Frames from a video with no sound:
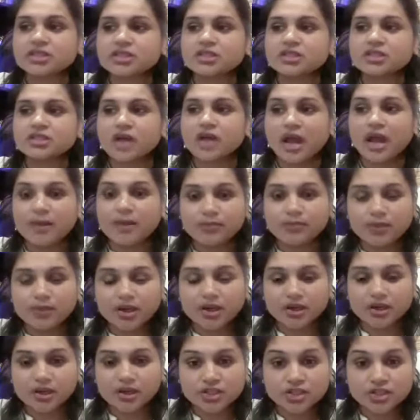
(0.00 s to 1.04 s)

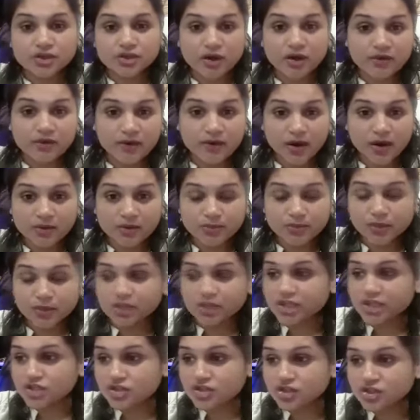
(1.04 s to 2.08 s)
have
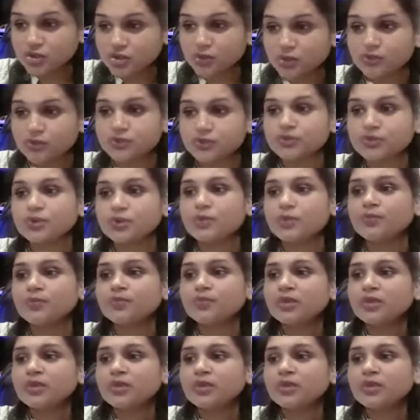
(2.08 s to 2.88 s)
hypertension also.